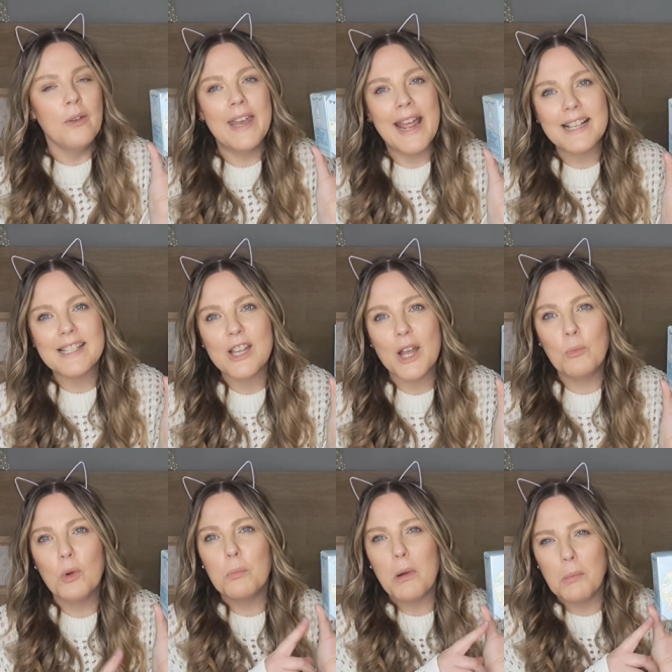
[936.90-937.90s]
Next time
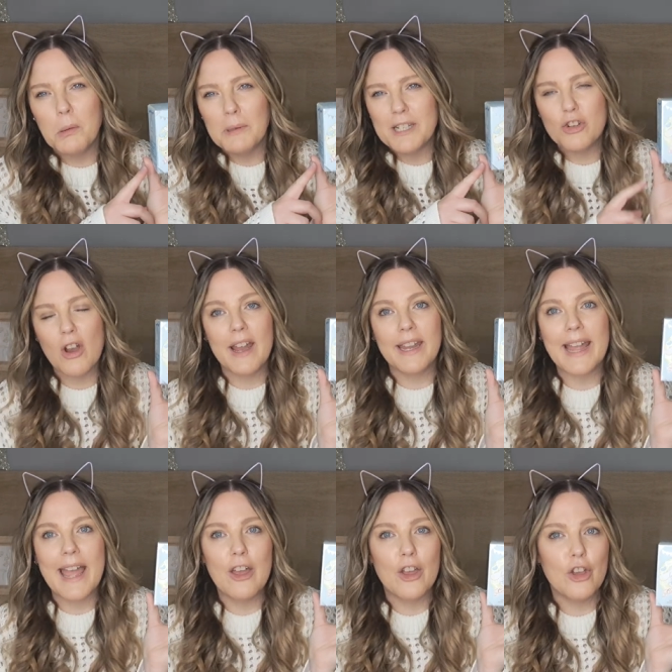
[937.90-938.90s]
we'll probably try and
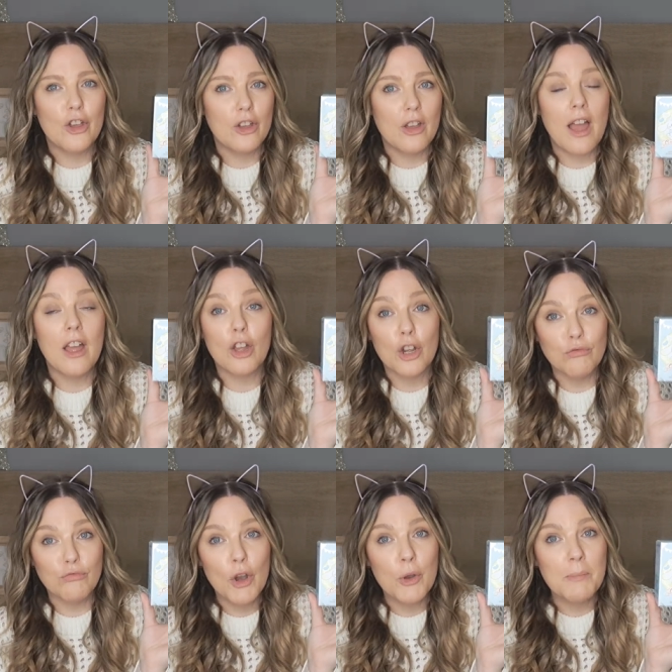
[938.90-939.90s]
get a, a
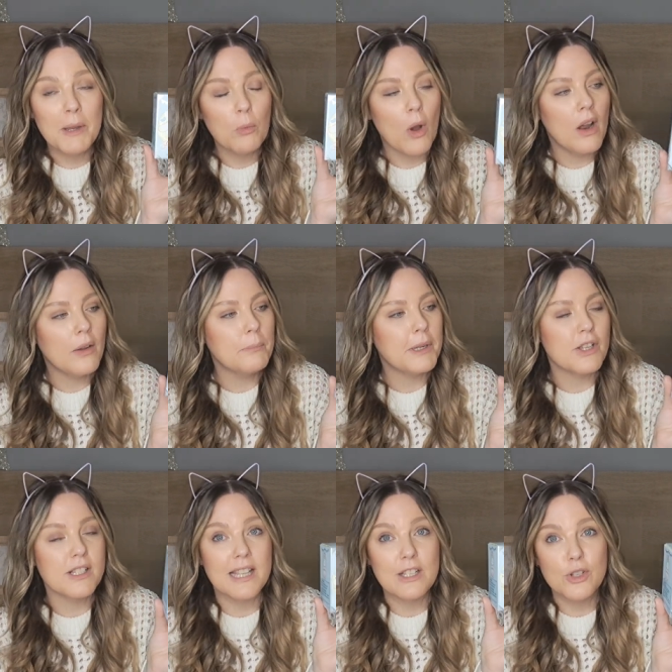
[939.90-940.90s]
Kuromi one
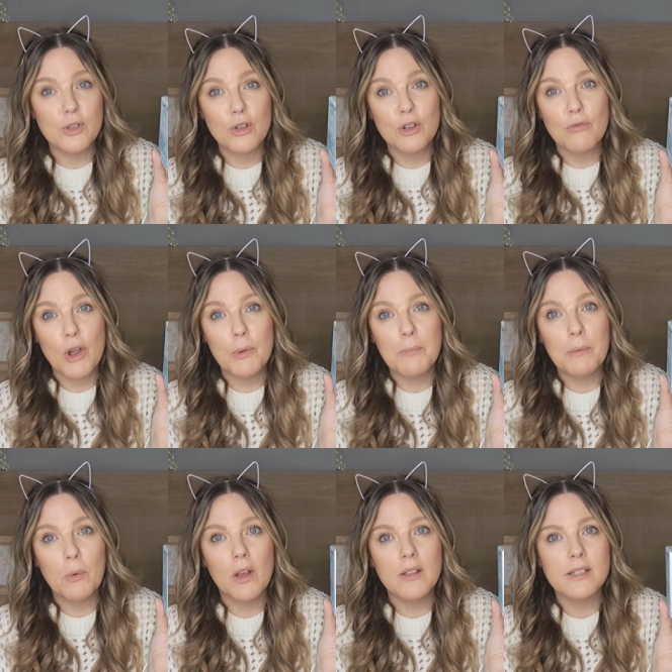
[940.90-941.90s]
because they do Kuromi
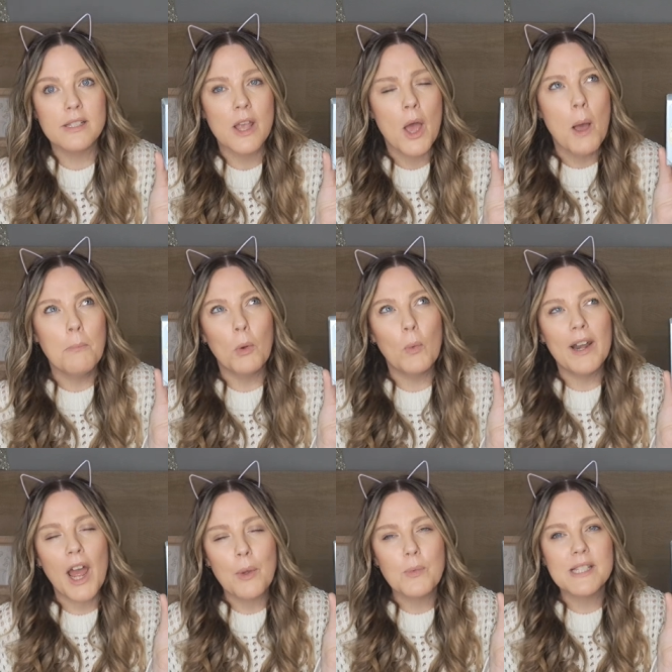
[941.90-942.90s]
ones. But when
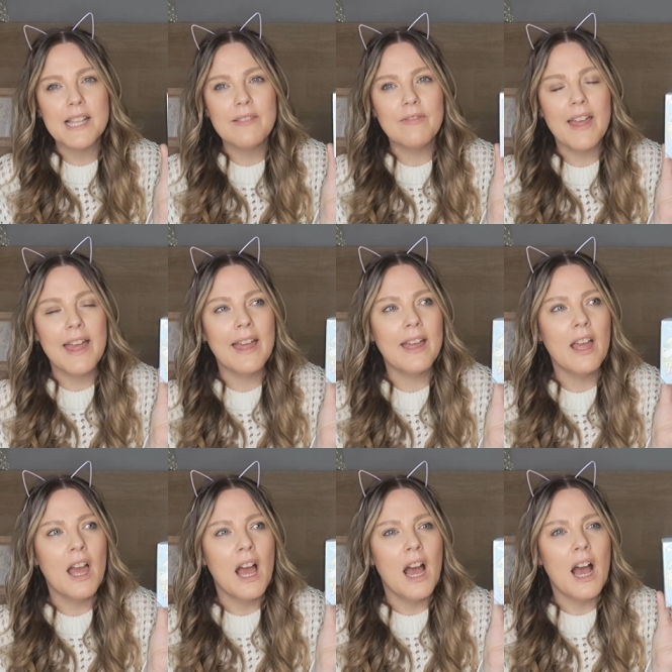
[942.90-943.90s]
I was in there,
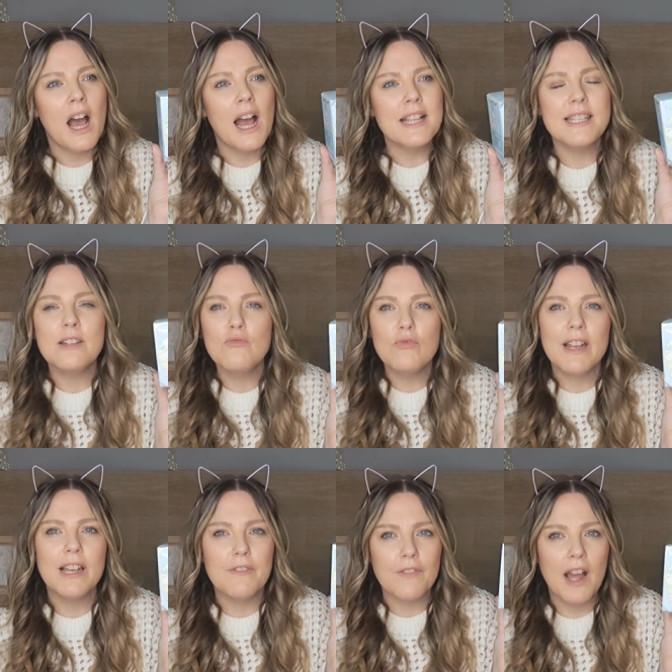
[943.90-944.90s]
I didn't
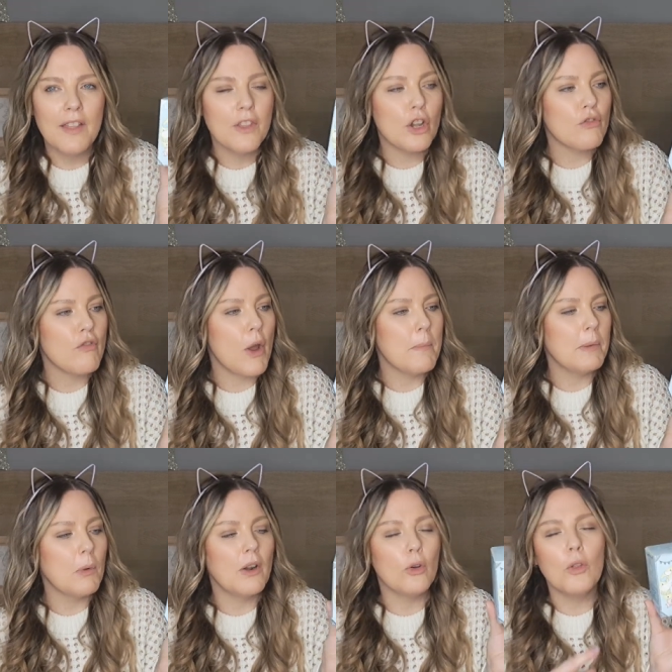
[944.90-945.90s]
really find the Kuromi
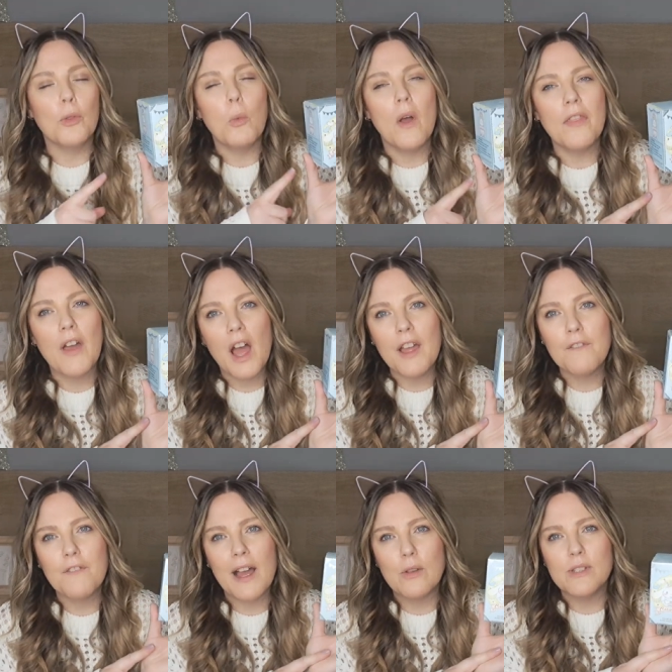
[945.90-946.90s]
one or the one that I
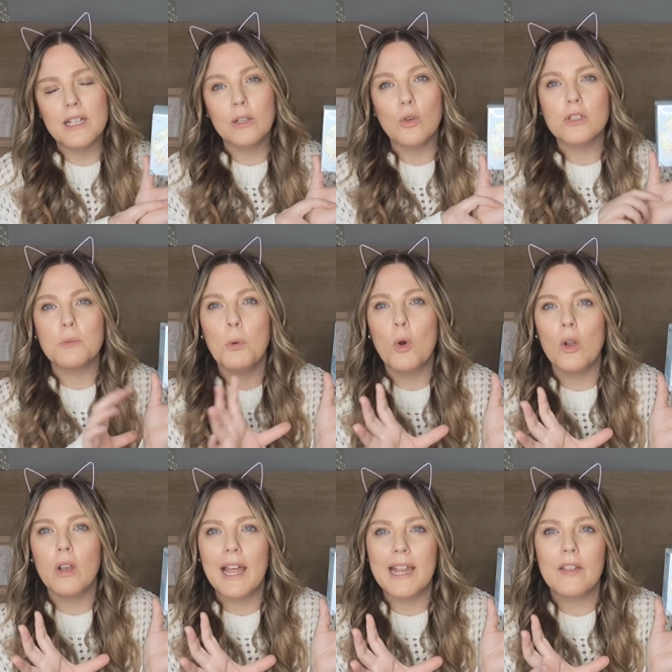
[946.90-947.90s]
found, it looked
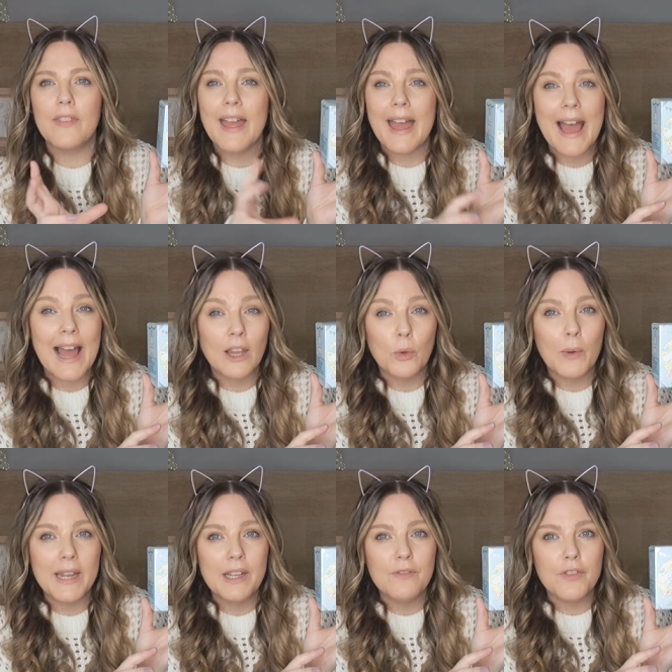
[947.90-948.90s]
more like their
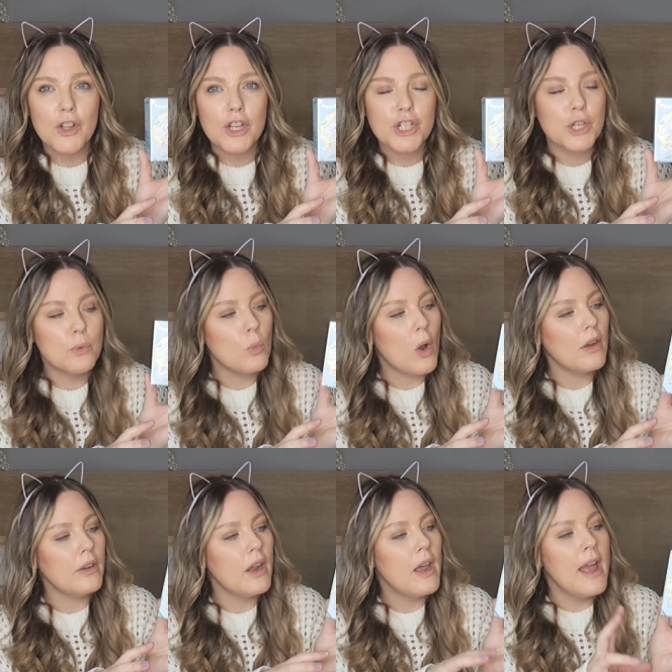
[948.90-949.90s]
Halloween version
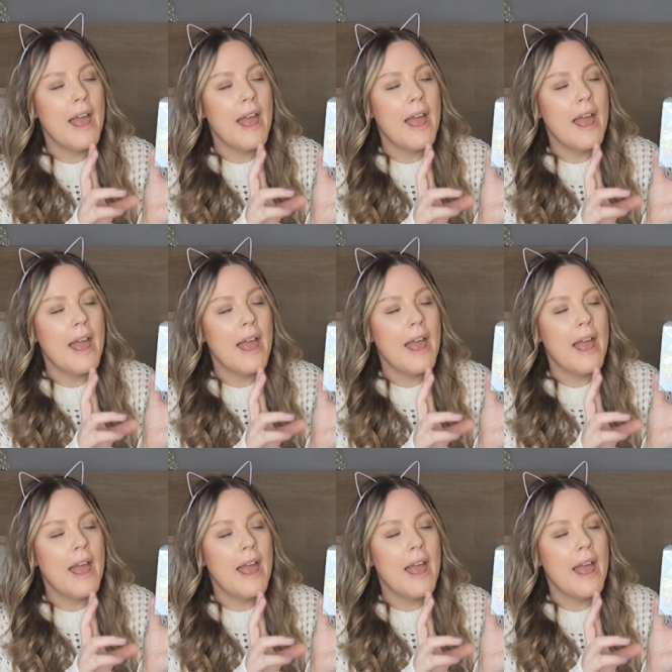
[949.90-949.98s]
one.